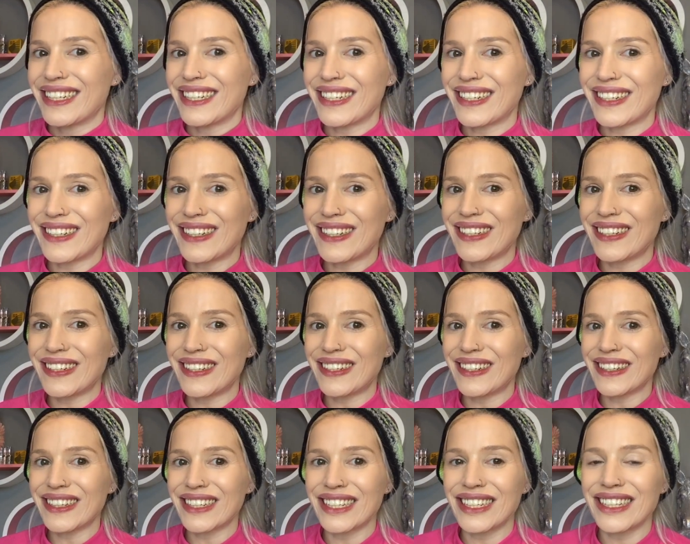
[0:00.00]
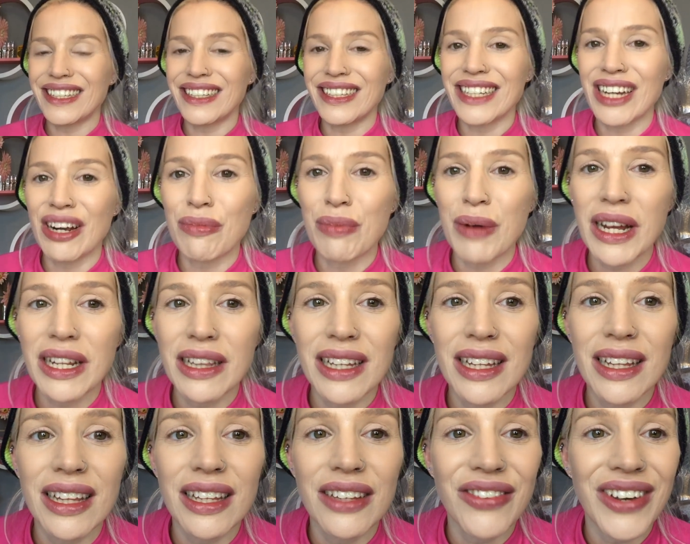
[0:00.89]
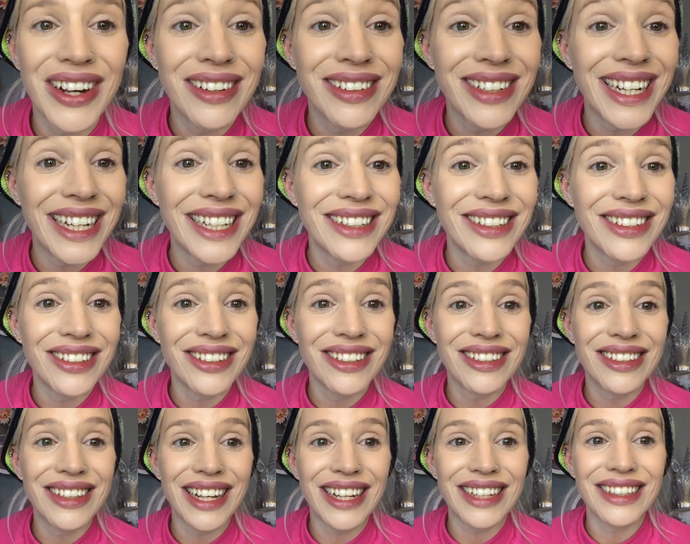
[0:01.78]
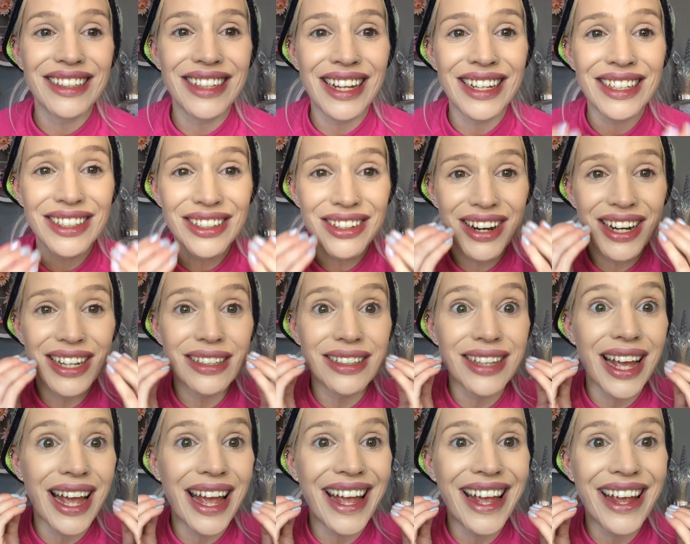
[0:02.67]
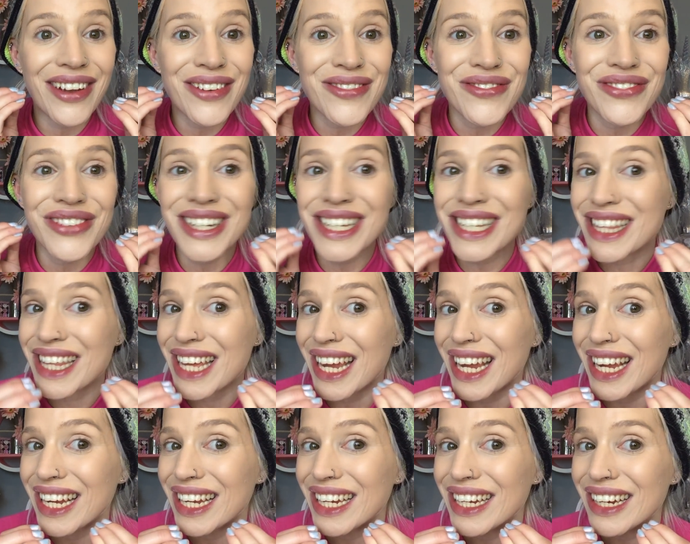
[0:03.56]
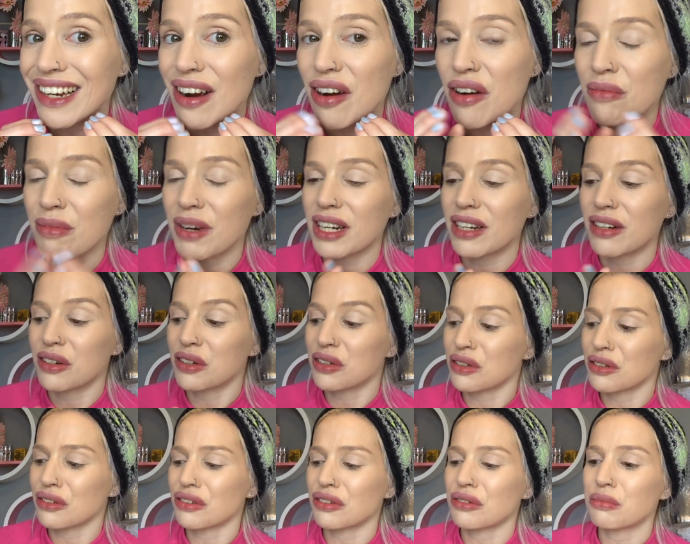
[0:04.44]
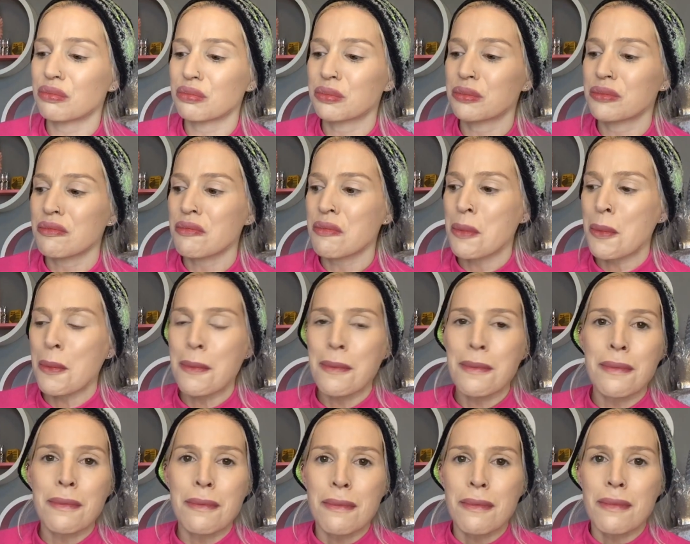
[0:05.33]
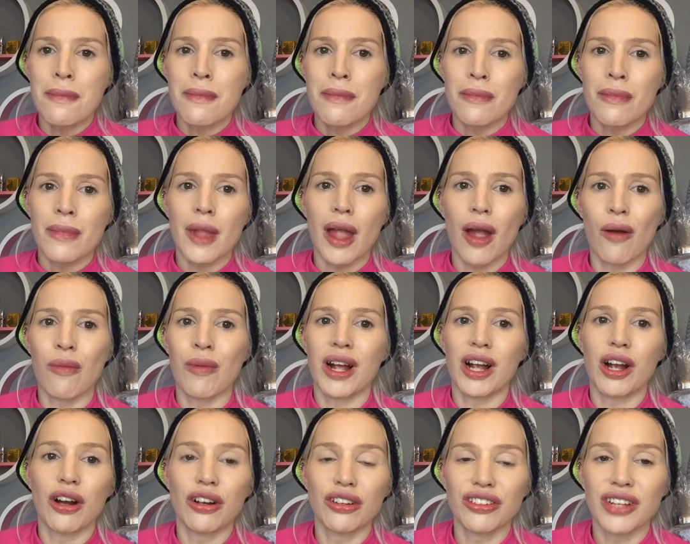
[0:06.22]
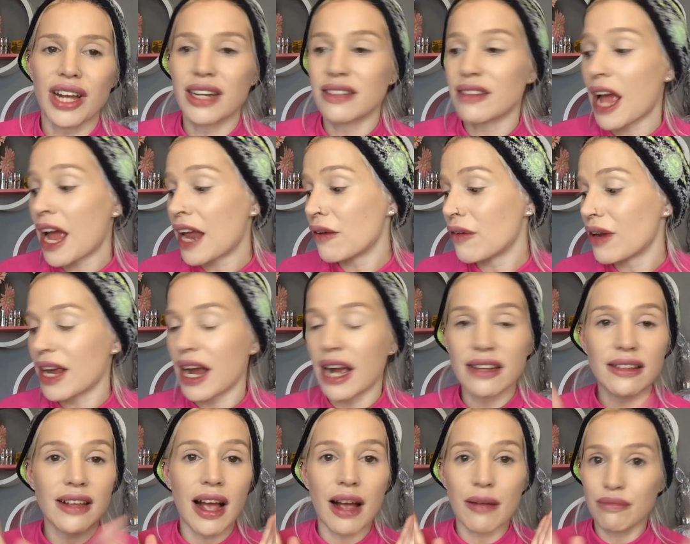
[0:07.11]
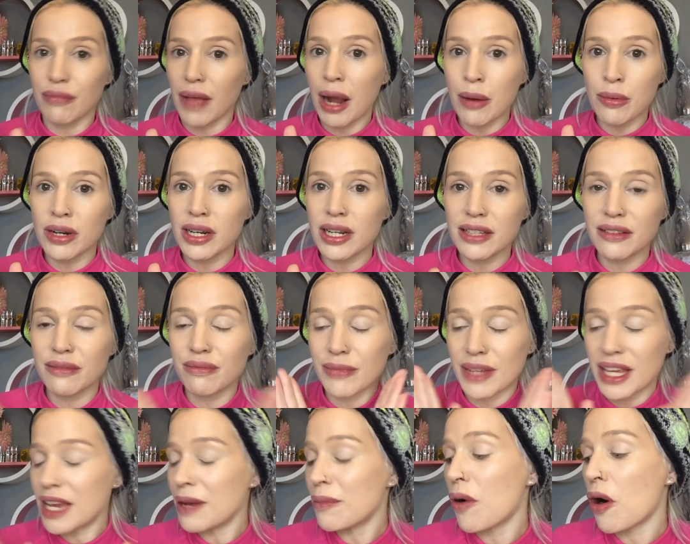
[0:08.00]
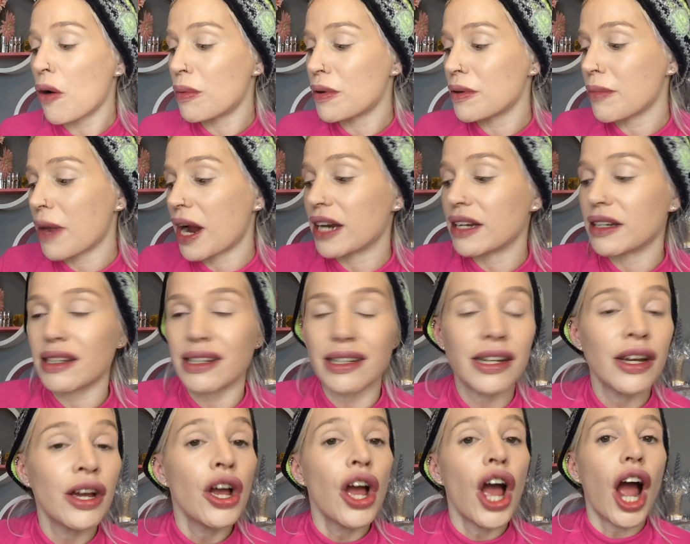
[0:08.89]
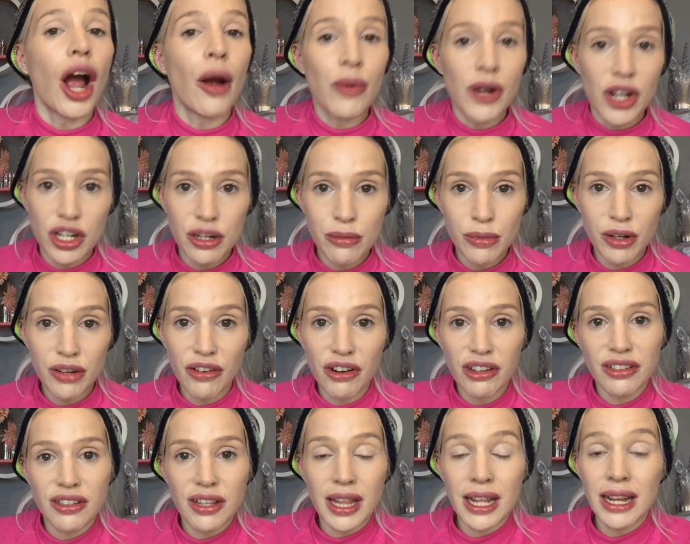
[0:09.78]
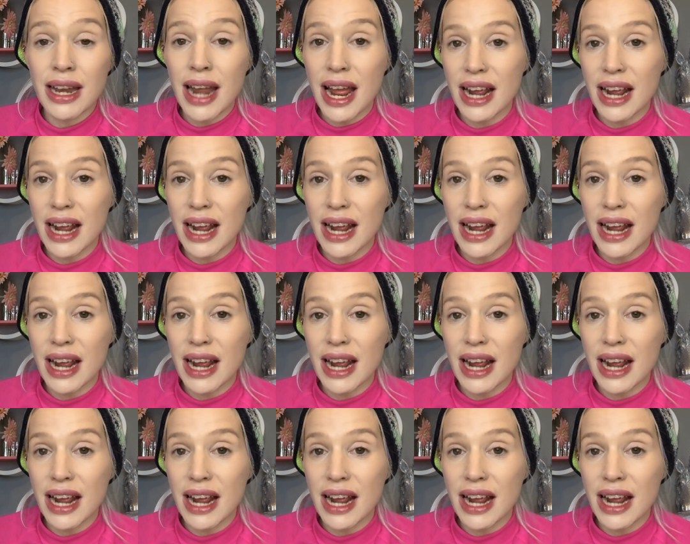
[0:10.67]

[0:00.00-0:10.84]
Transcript: Oh, can you see how badly this foundation just accentuates everything? Oh my gosh. Oh my gosh, guys. Anyway, guys, I'm going to keep open-minded and we're going to move on to the